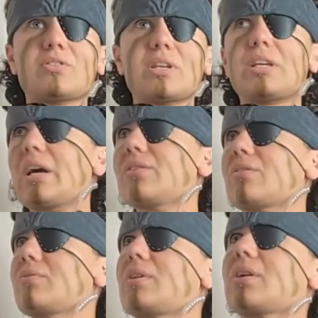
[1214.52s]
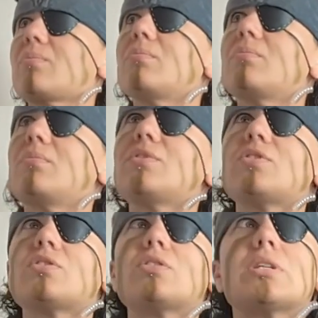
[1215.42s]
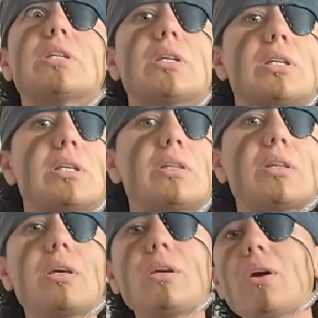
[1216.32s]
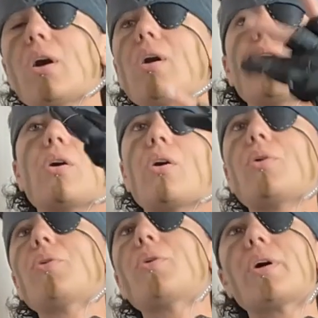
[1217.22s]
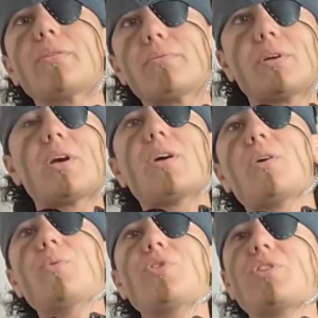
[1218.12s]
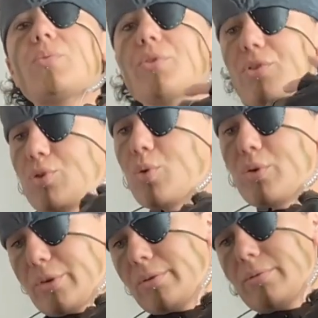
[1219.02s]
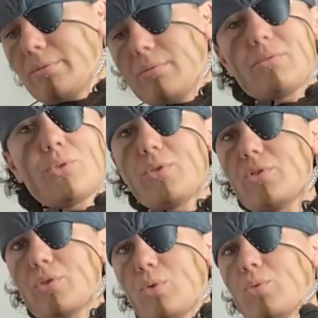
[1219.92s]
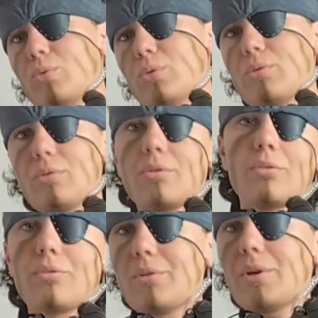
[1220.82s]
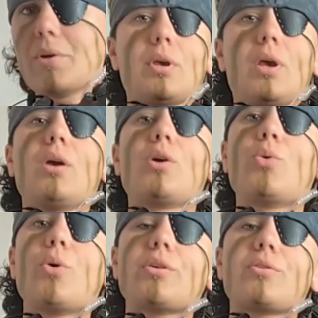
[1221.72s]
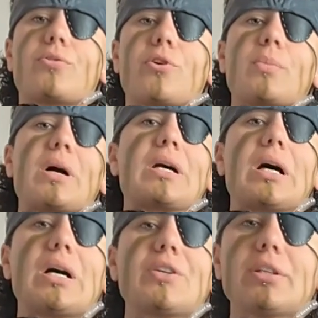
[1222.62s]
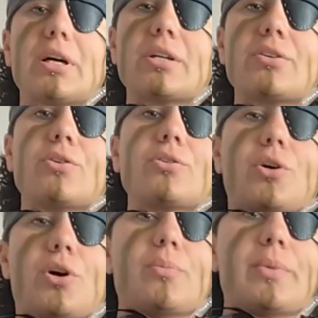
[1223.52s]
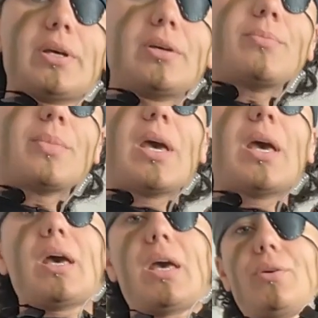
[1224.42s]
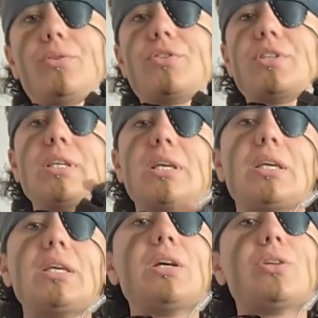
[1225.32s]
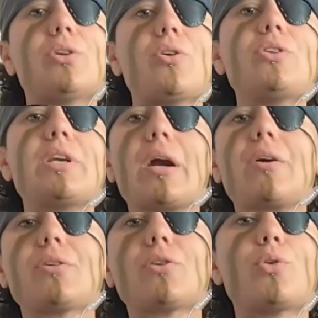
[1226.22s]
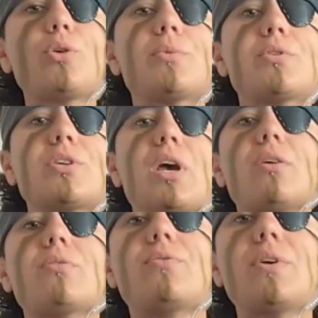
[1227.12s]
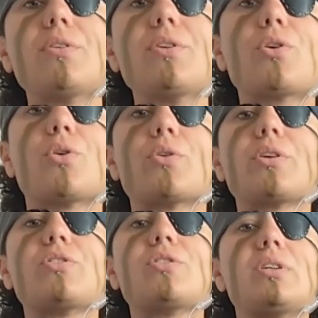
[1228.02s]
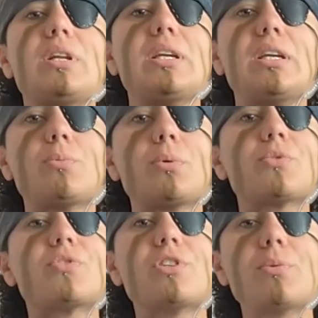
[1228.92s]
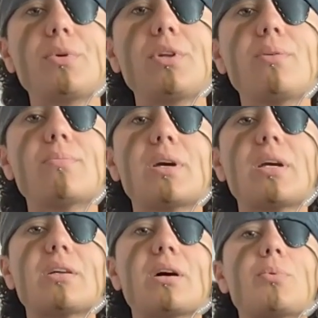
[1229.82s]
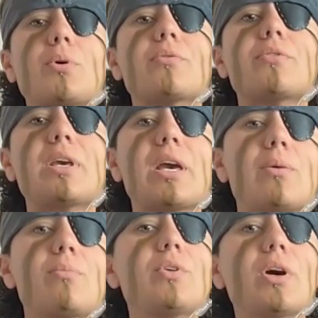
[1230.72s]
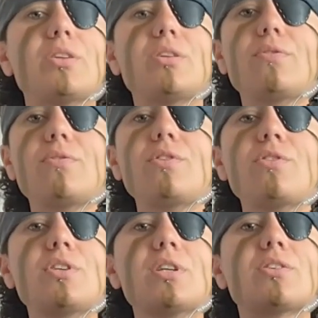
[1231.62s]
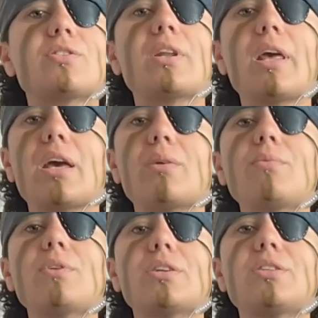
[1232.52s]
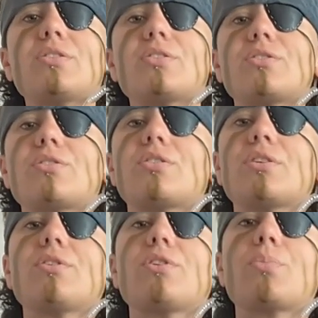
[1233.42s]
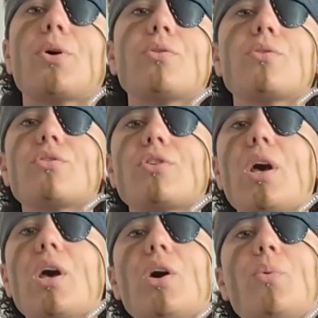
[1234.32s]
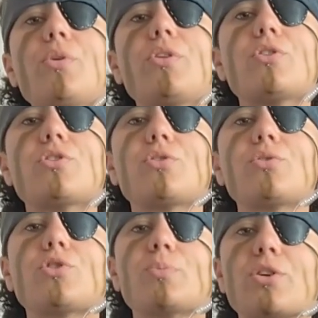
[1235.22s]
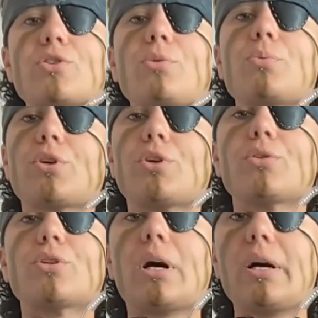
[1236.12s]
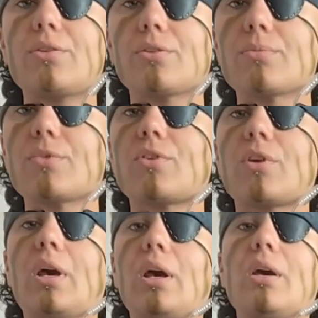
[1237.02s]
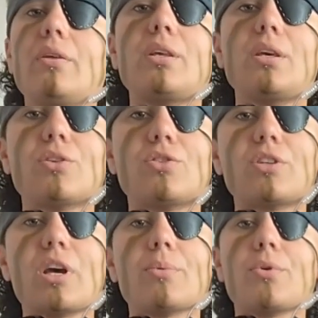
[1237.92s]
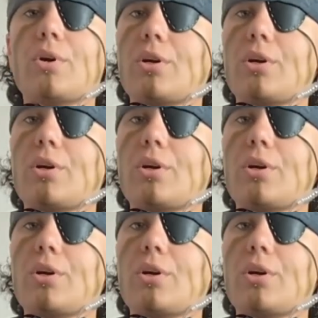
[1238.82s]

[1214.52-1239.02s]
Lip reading: Snake has. I don't think I'm missing anything, although I wish there was a torch. Torches are cool. Quoting from Cartolana.com here, LCE, load carrying equipment, varied according to need, but was typically made up of the M1956 and M1967 components with additional specially procured items. The Stabo